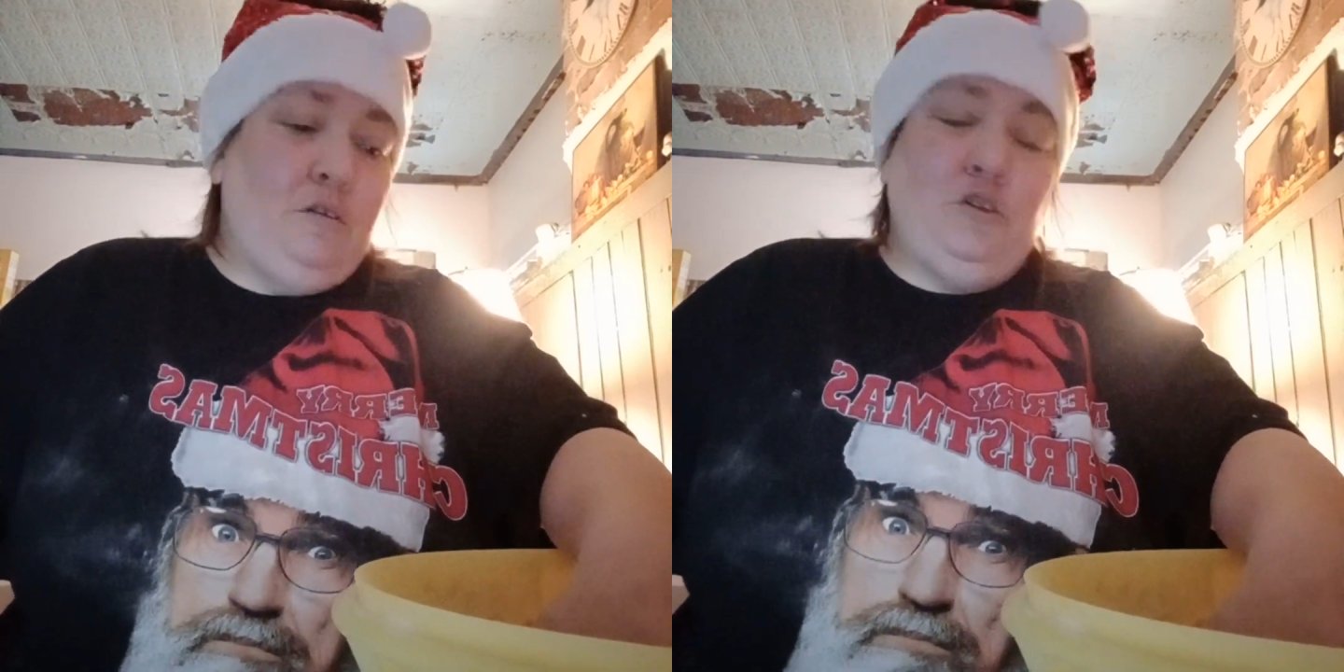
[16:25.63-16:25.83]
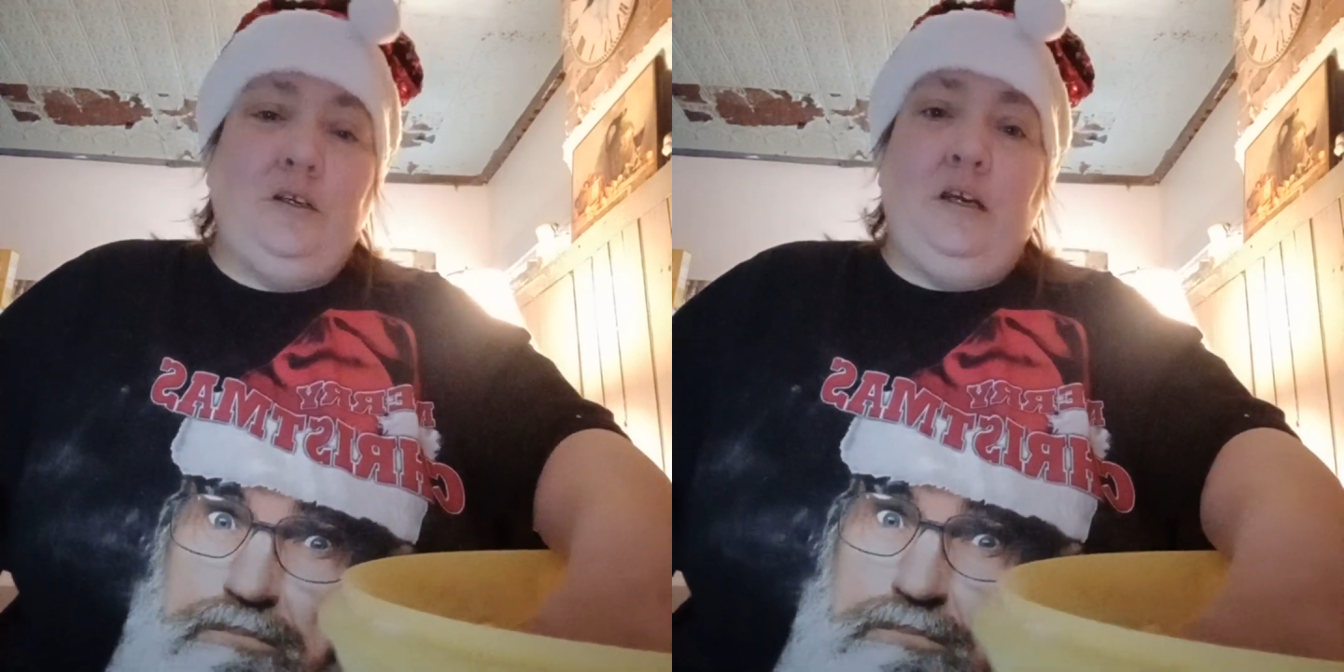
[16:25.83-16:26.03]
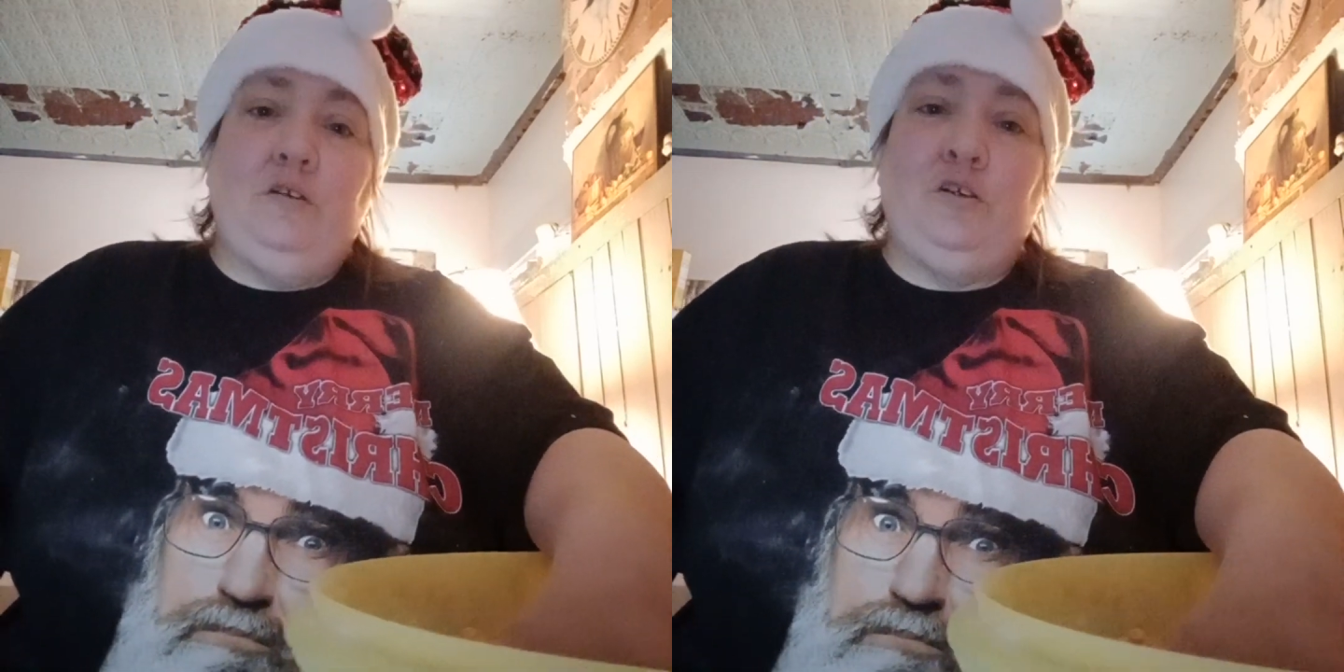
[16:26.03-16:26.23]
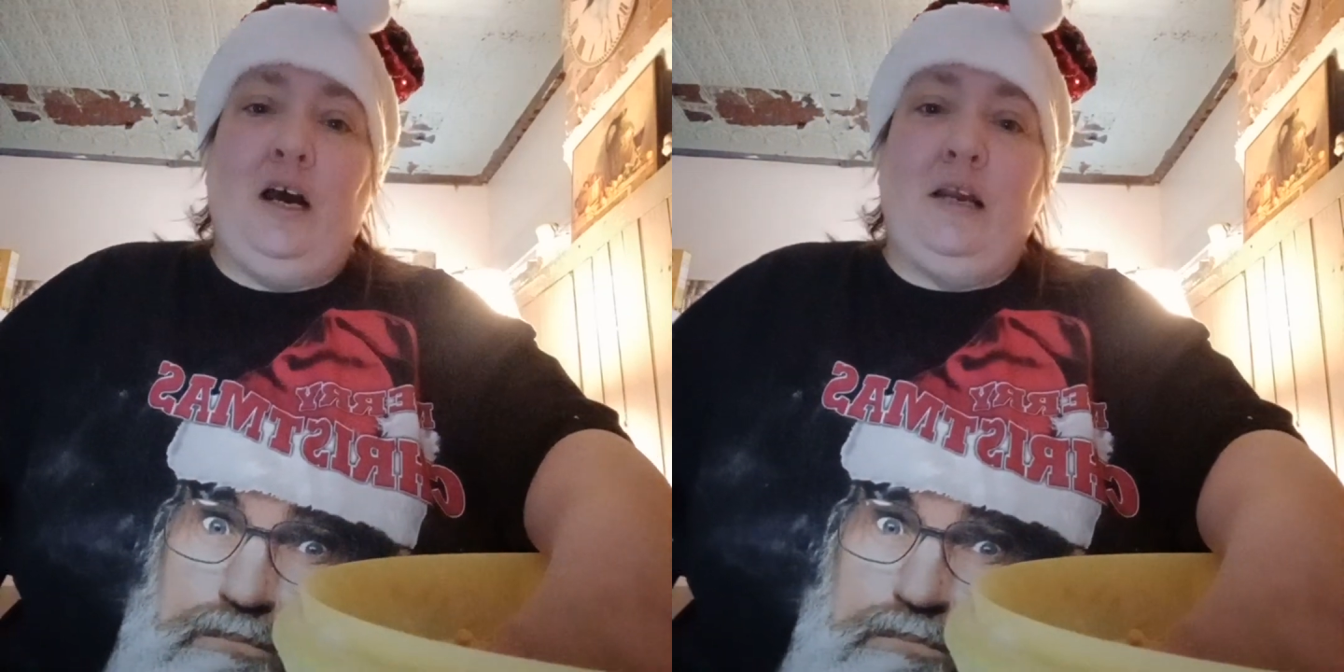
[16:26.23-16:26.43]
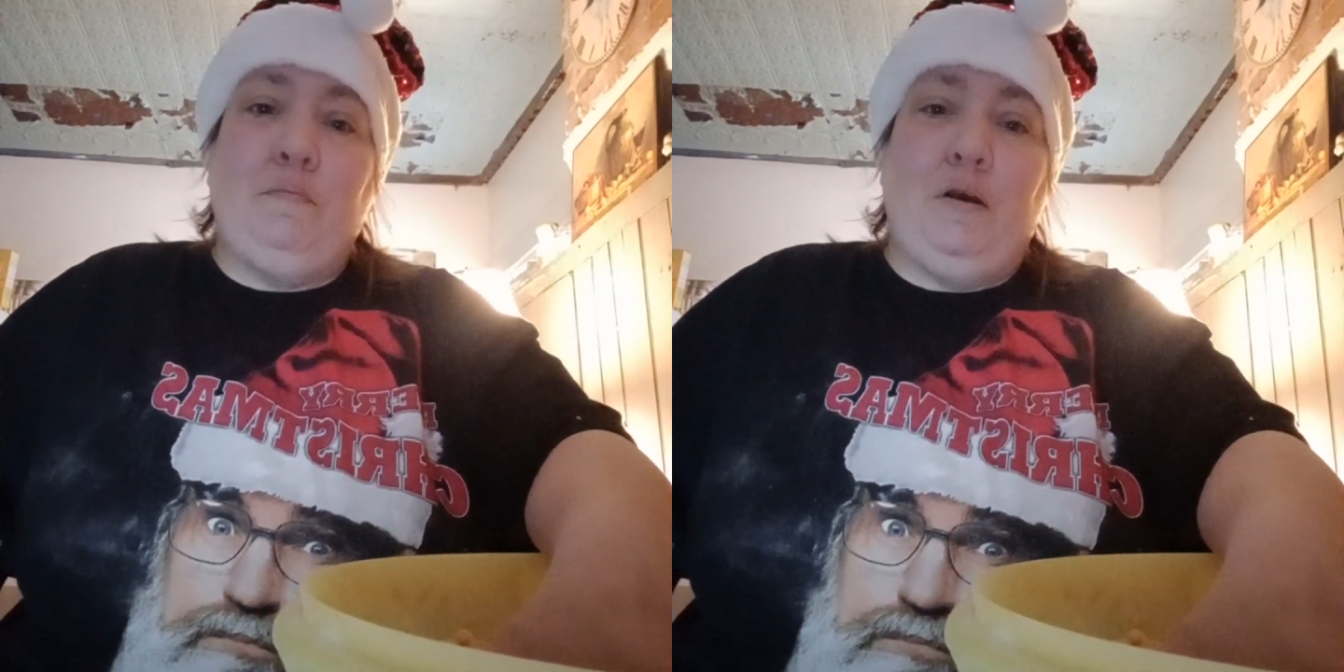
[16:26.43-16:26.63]
Try
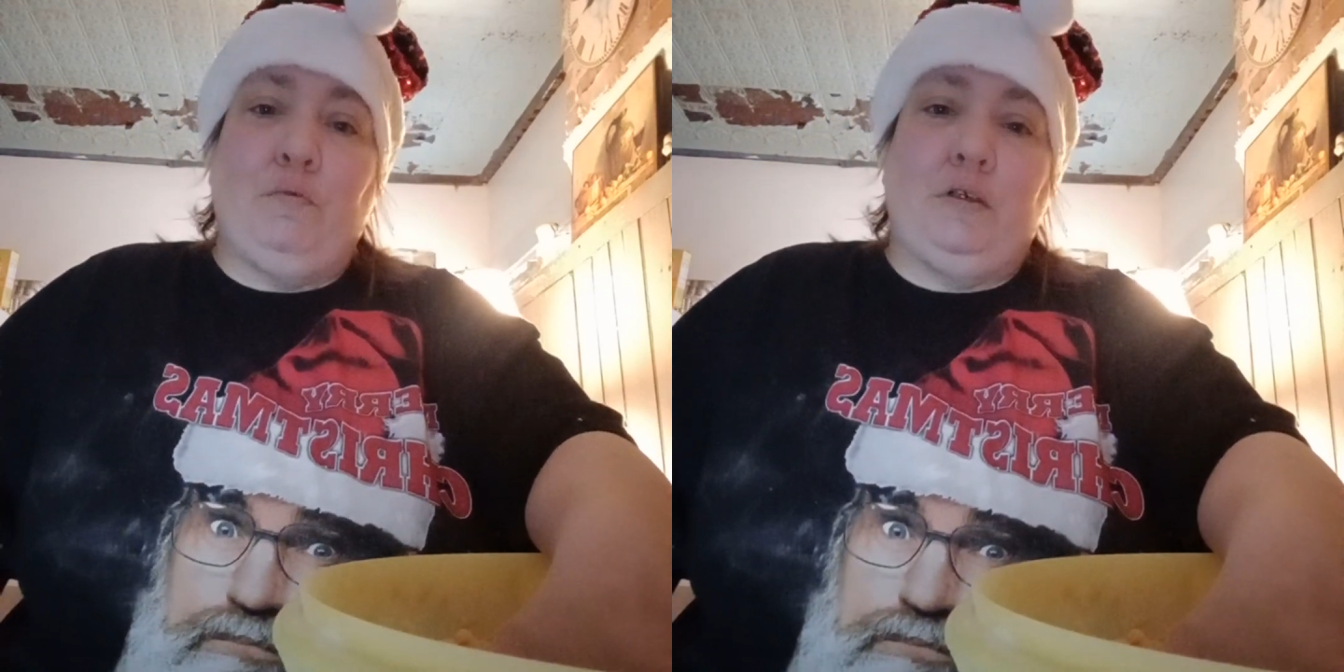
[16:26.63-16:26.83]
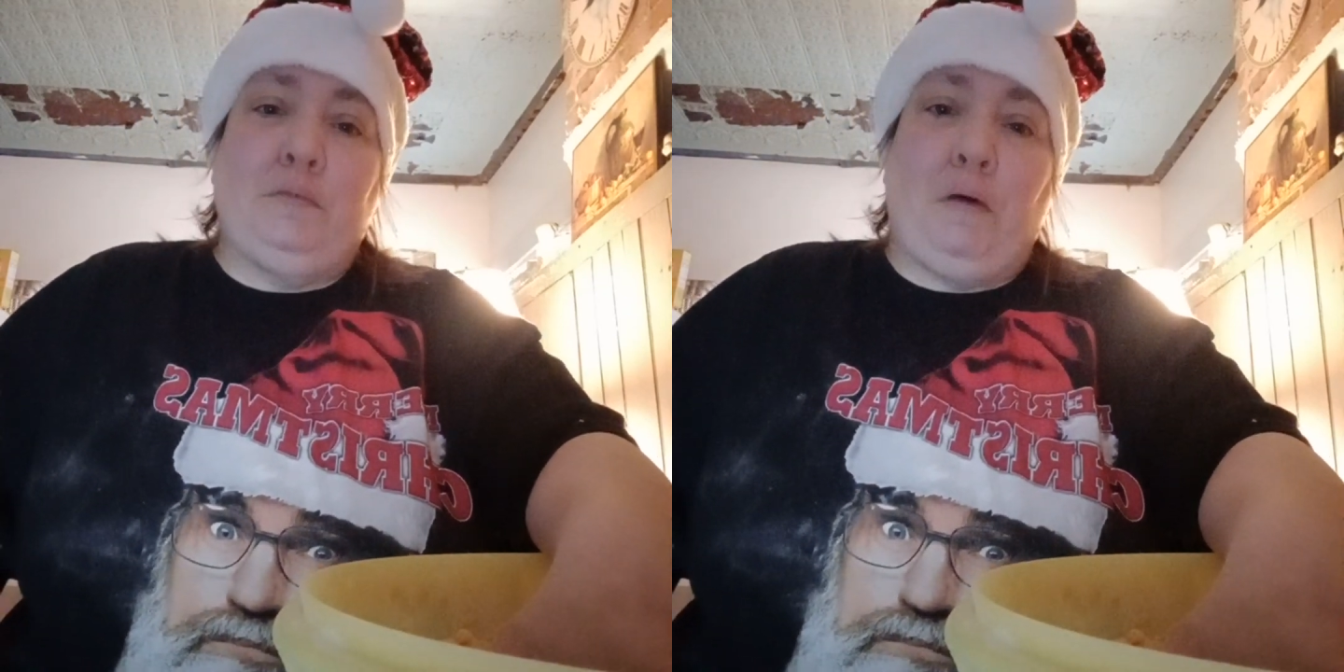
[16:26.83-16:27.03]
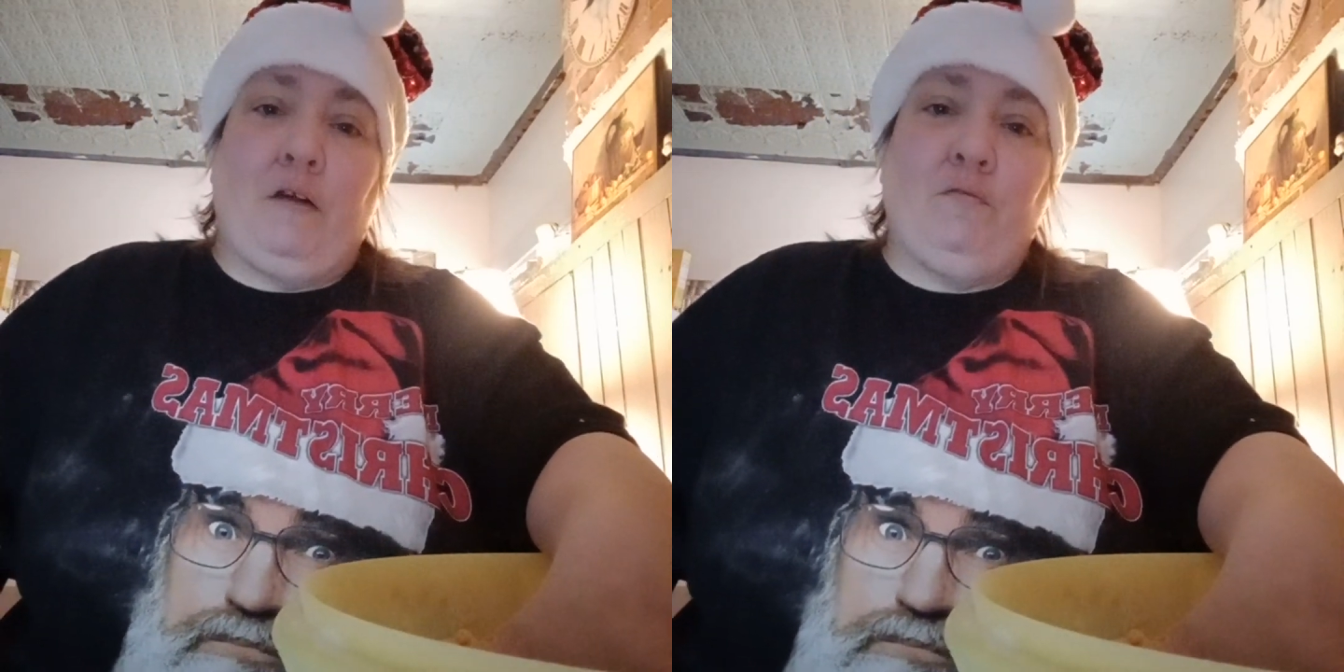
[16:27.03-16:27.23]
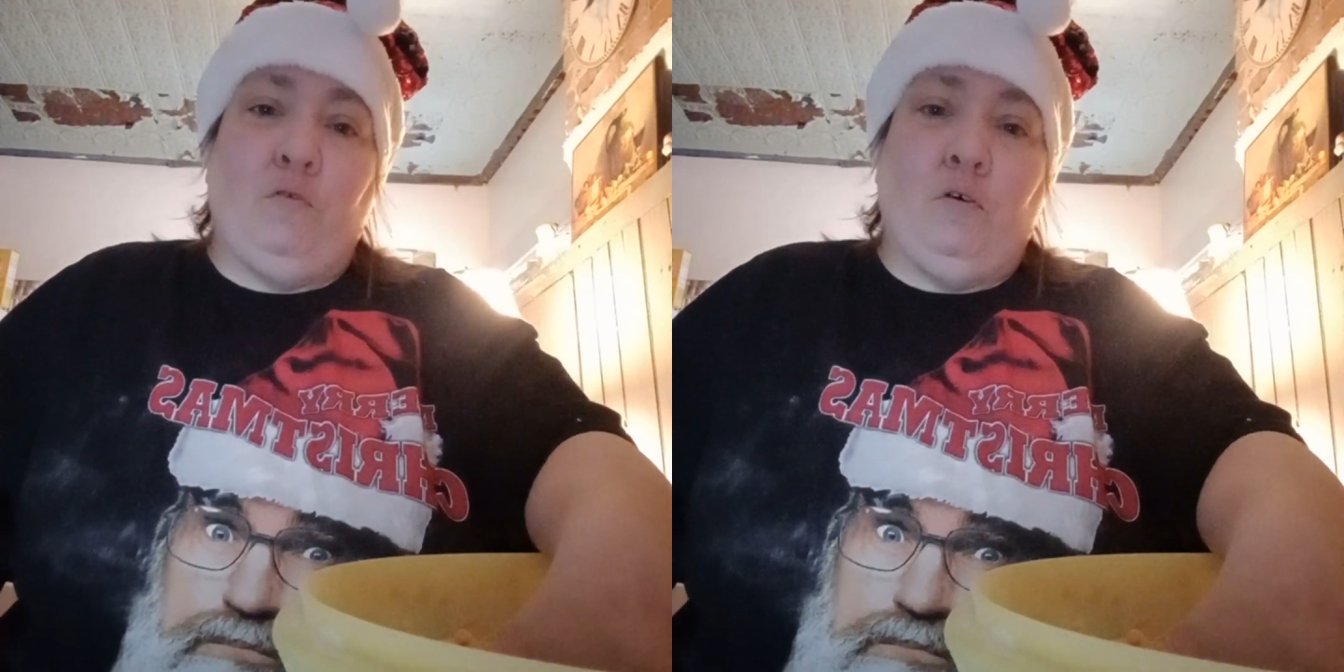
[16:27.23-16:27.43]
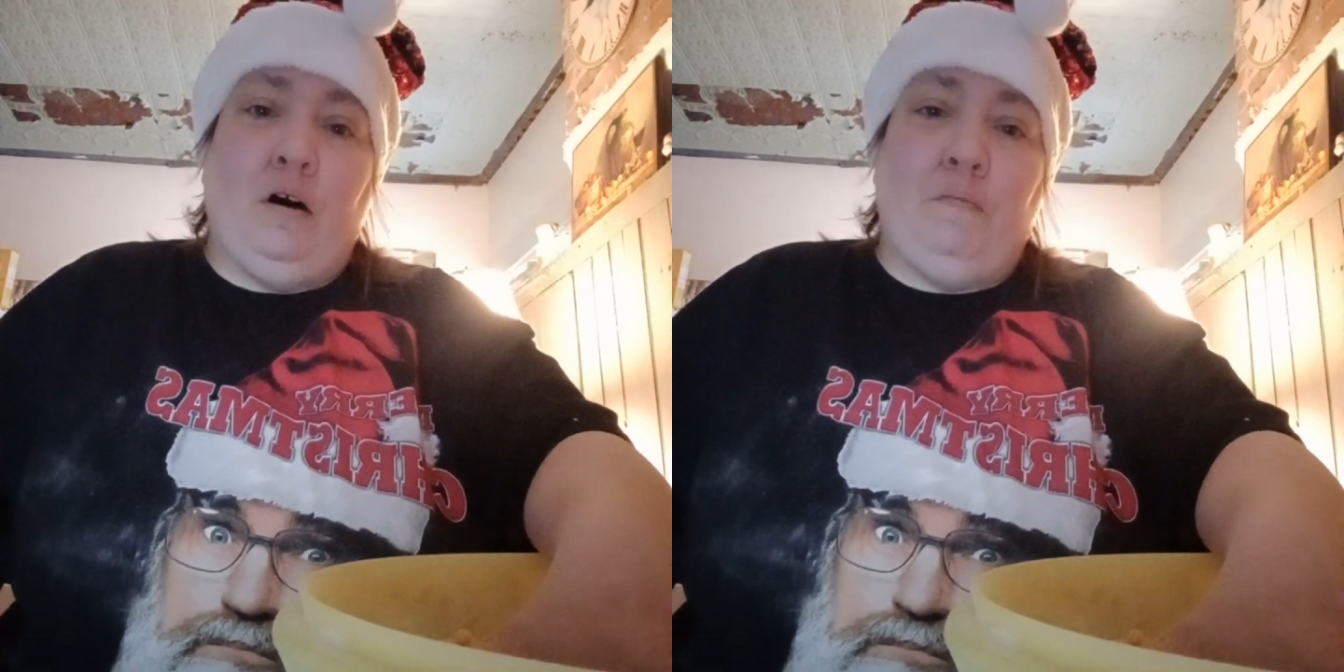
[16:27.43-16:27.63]
to be respectful